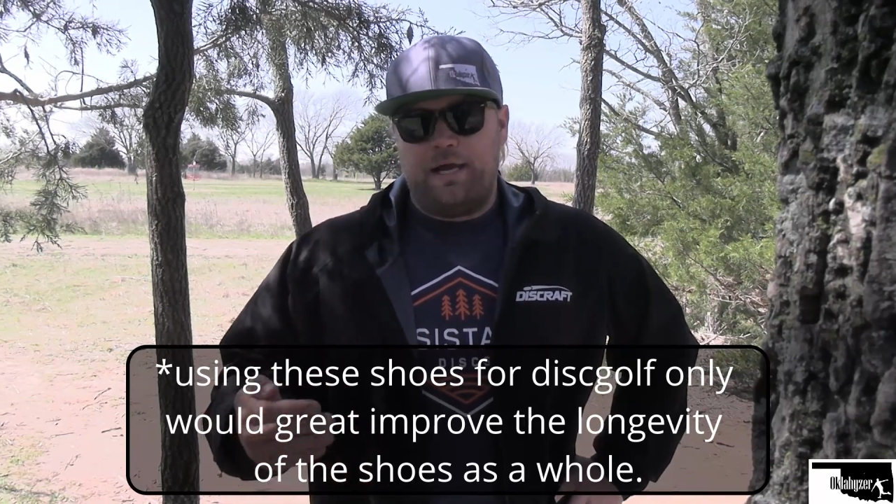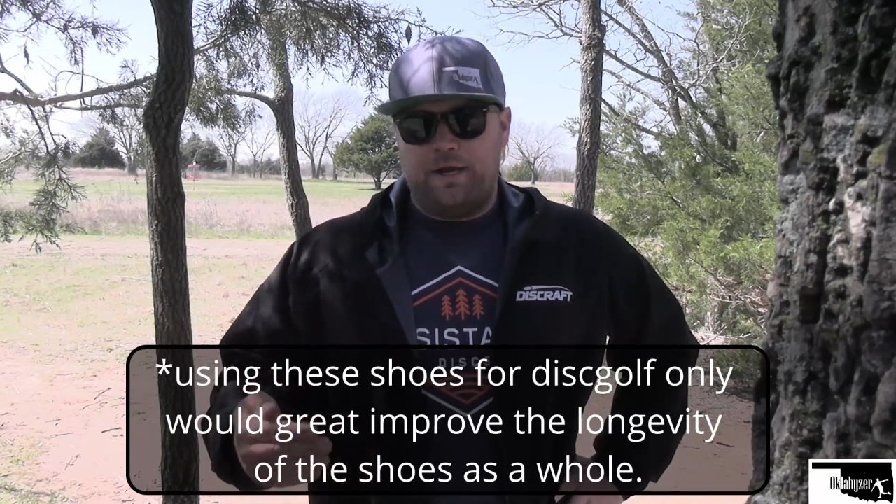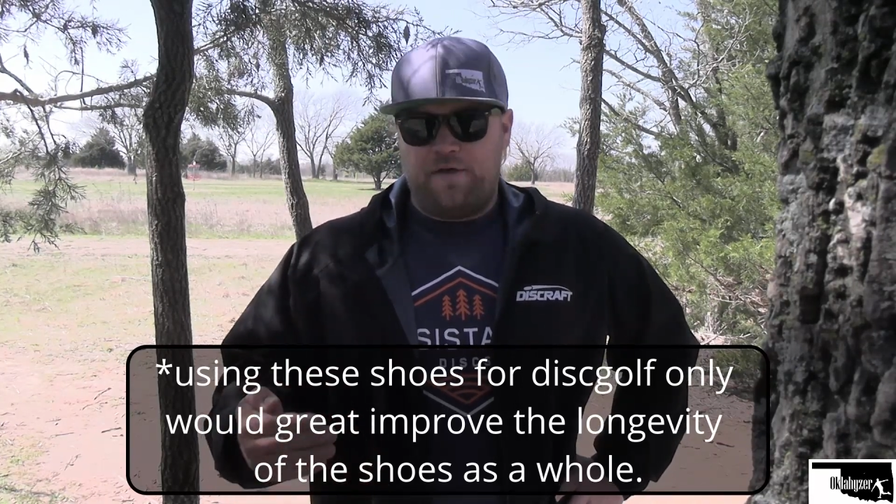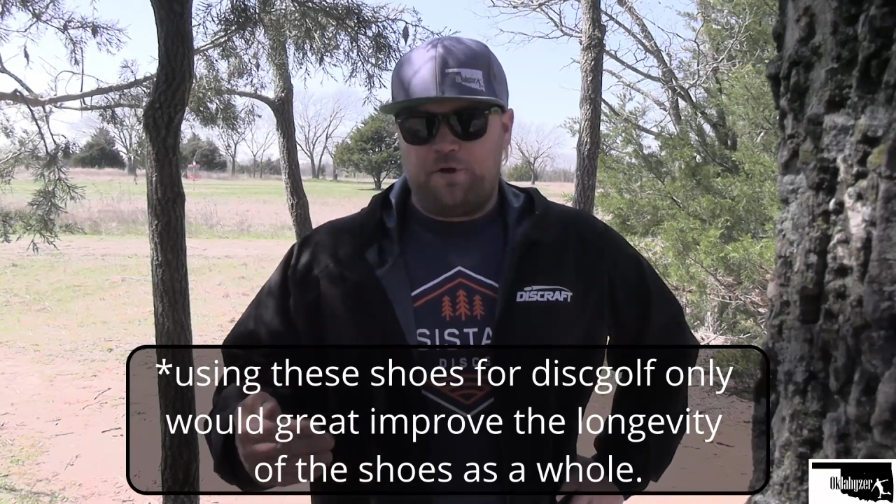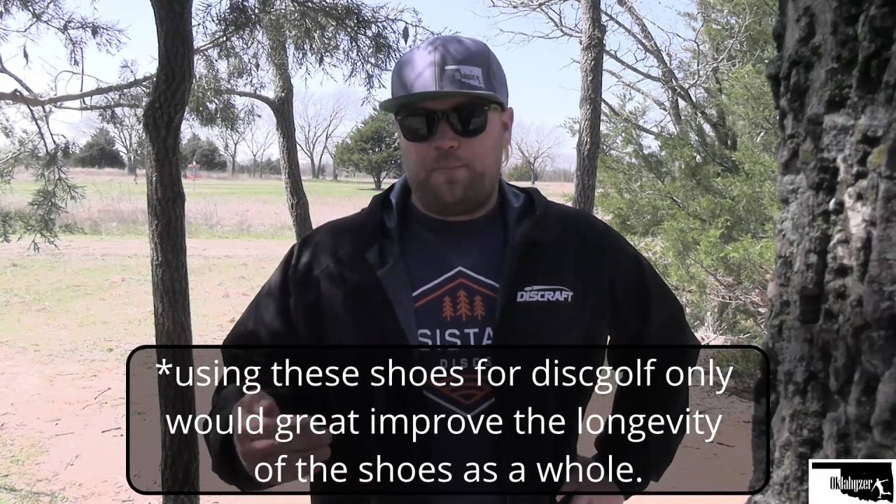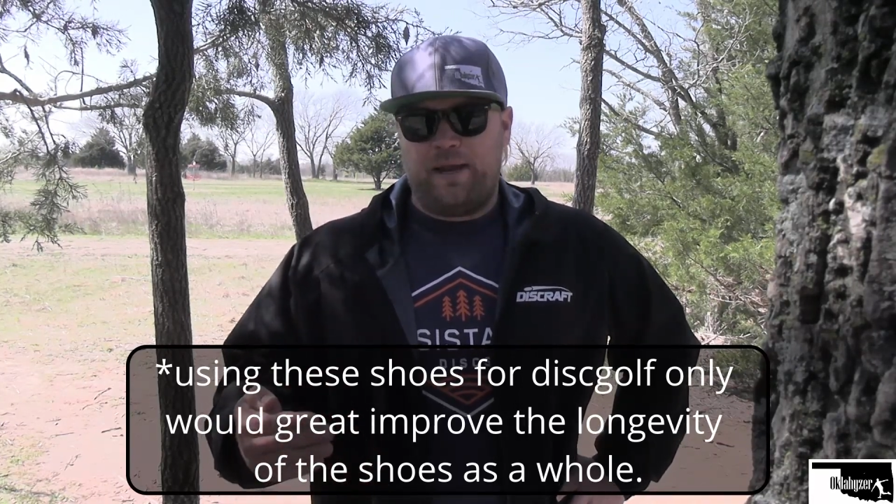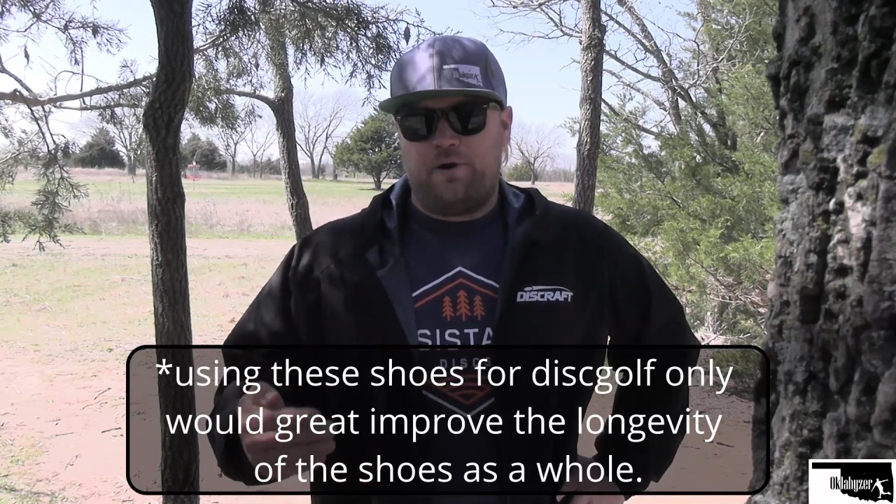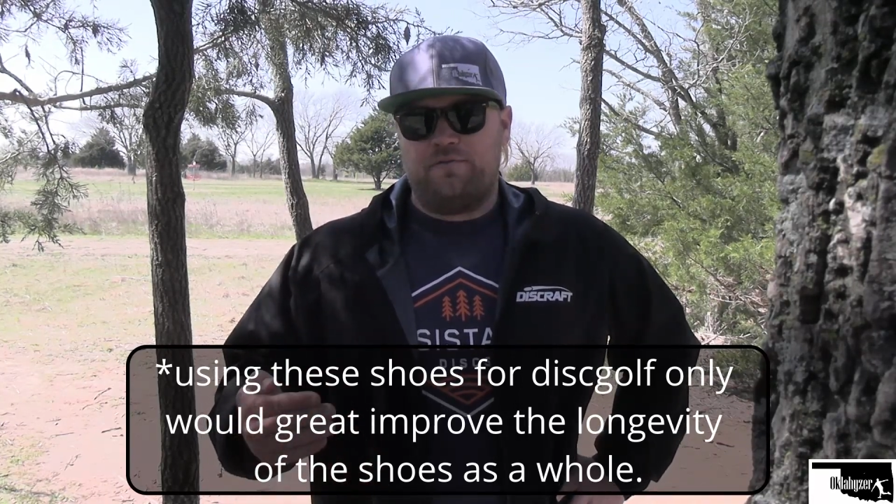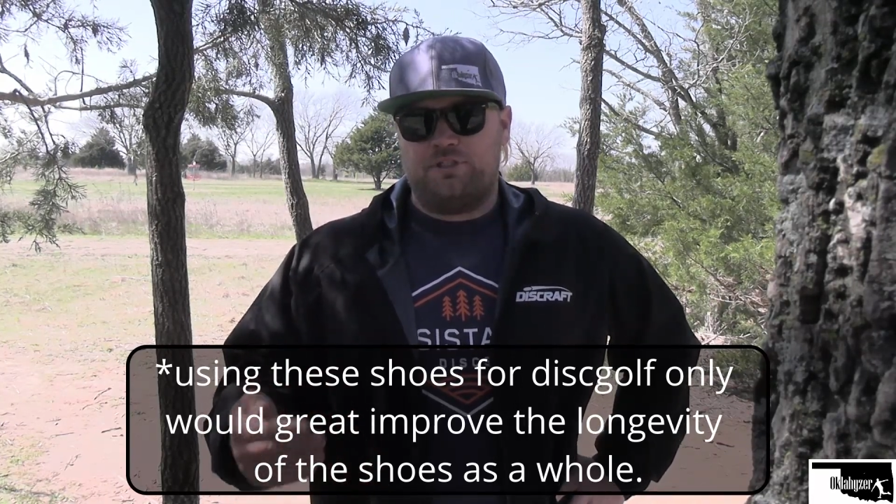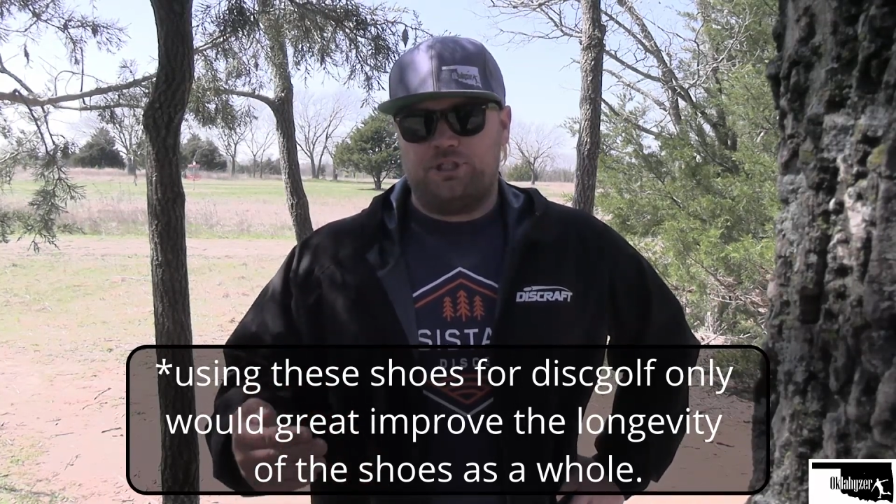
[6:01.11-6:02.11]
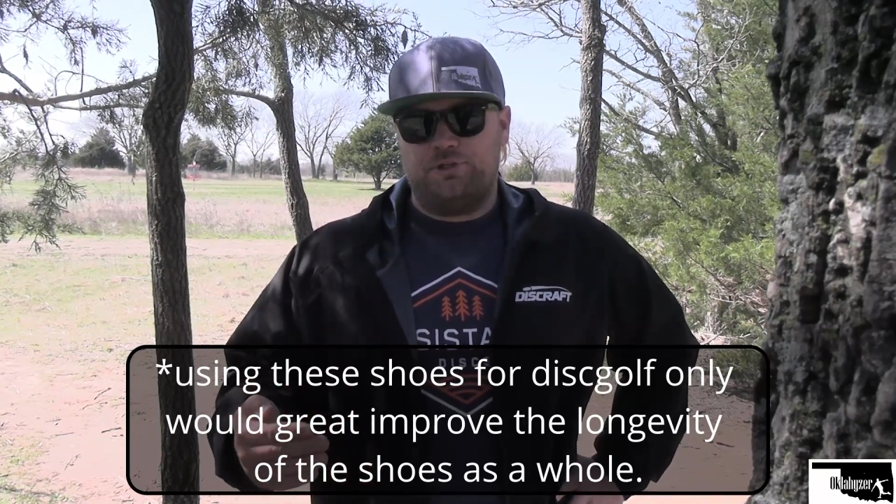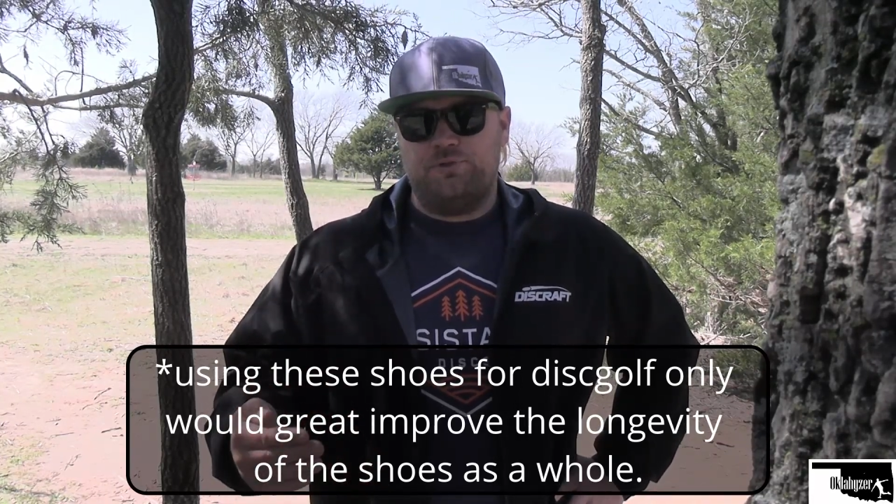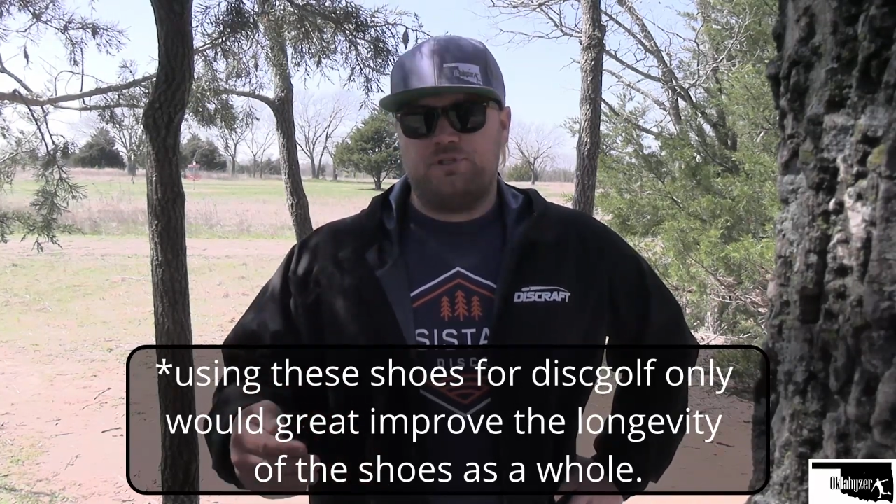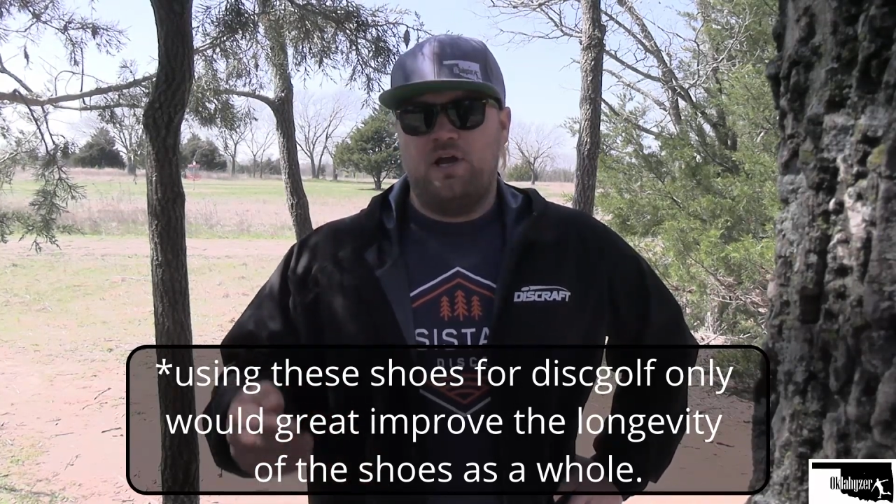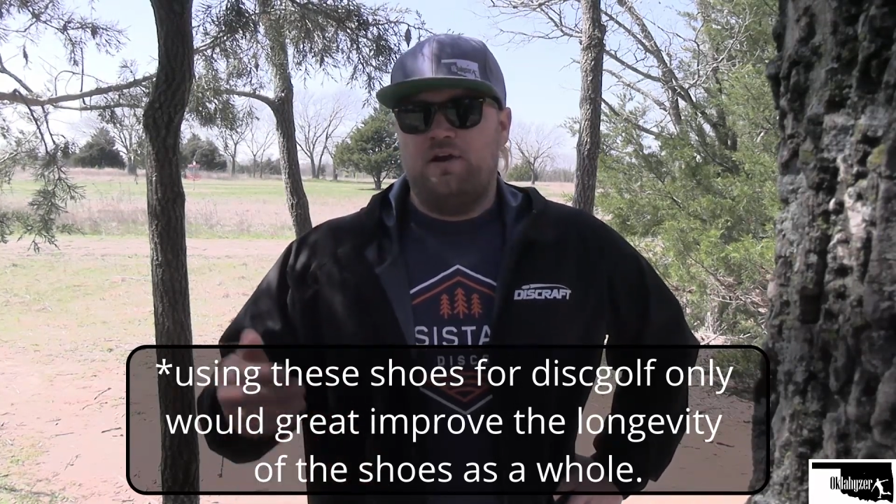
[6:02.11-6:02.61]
another pair of shoes